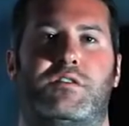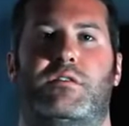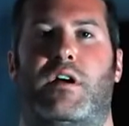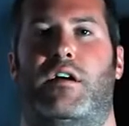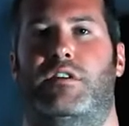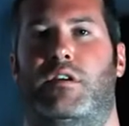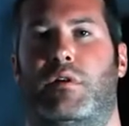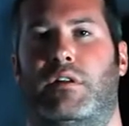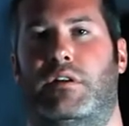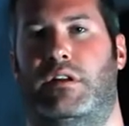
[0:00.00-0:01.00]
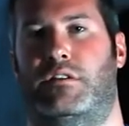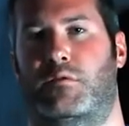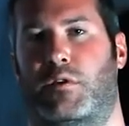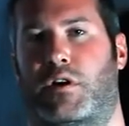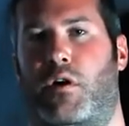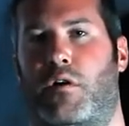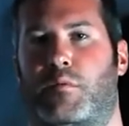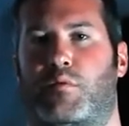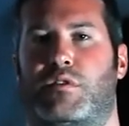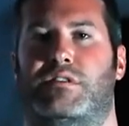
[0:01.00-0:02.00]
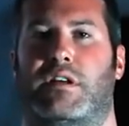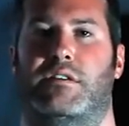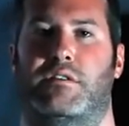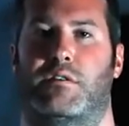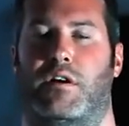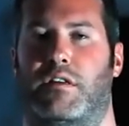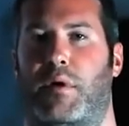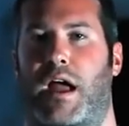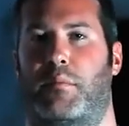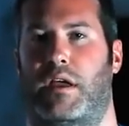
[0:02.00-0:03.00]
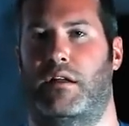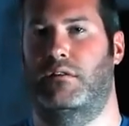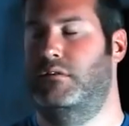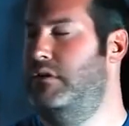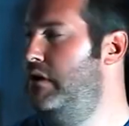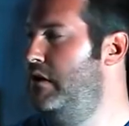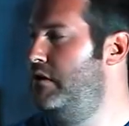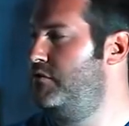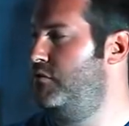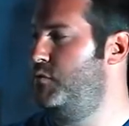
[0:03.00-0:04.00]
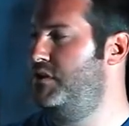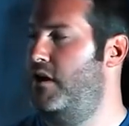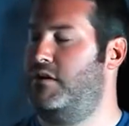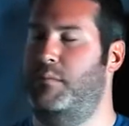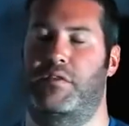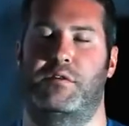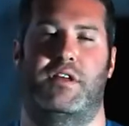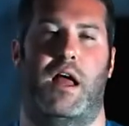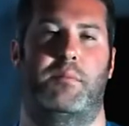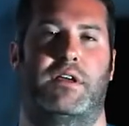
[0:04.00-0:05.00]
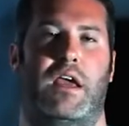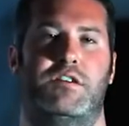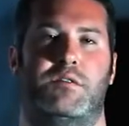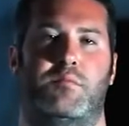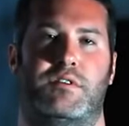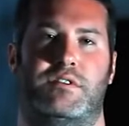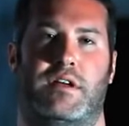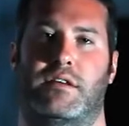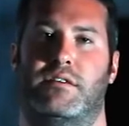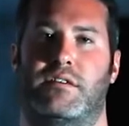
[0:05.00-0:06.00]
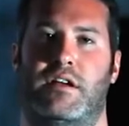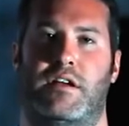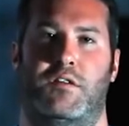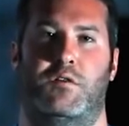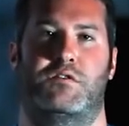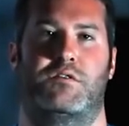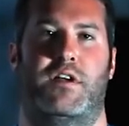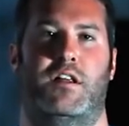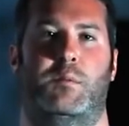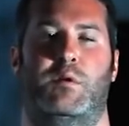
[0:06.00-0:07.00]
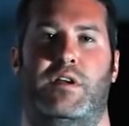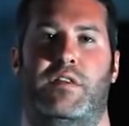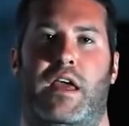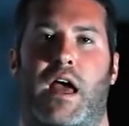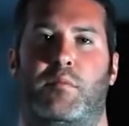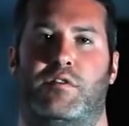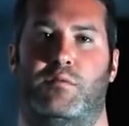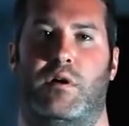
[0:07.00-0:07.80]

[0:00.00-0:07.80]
also have the ability to recall the presets that are on the back panel. So as we talked about those application presets, those are available in the app as